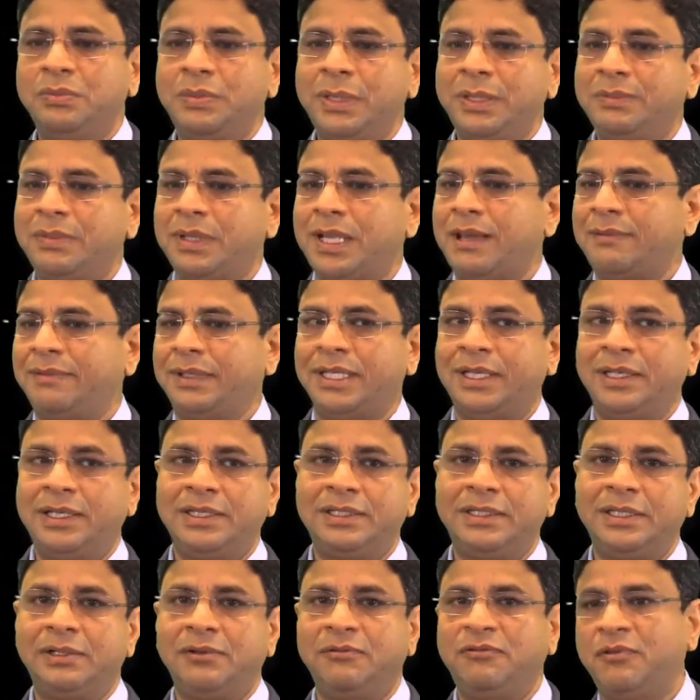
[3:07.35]
people have a
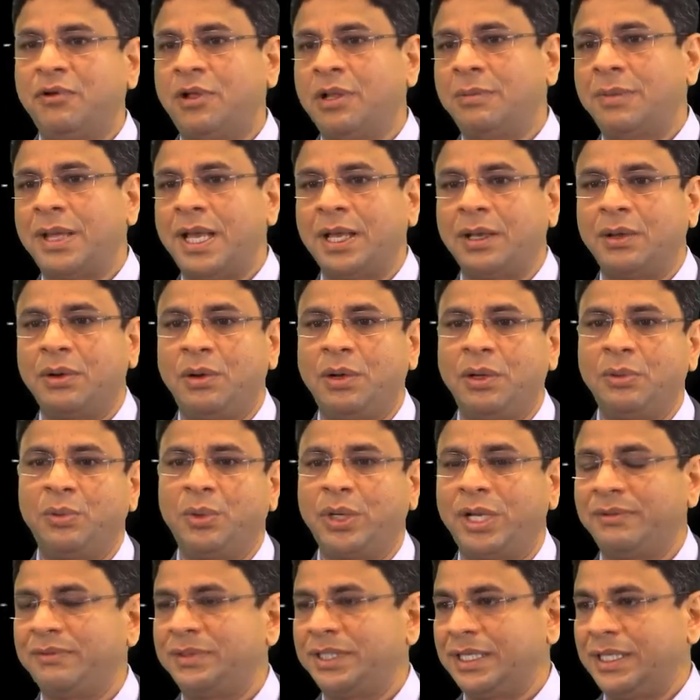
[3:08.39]
tendency to fall back on
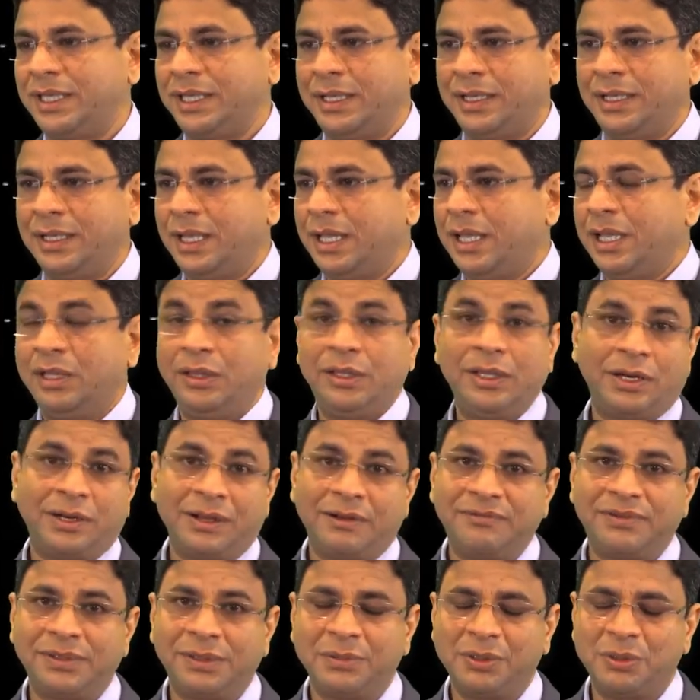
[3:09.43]
whatever they're
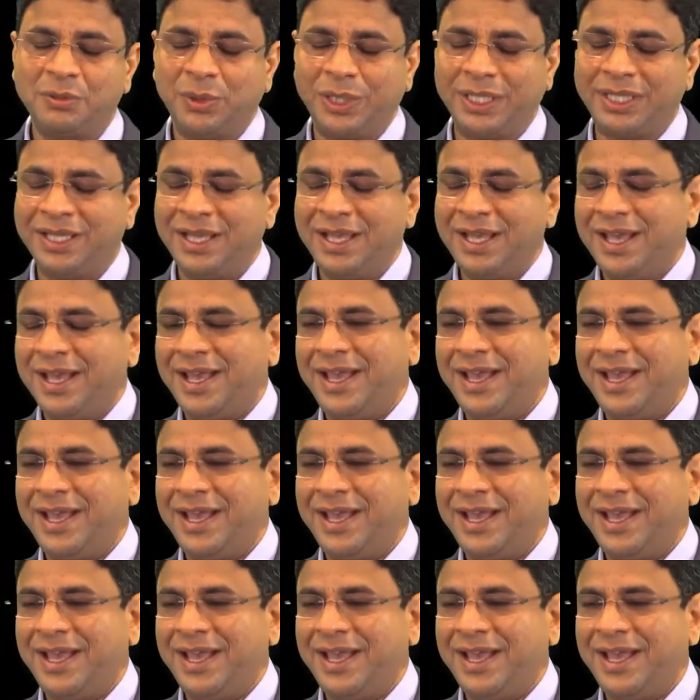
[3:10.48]
comfortable with,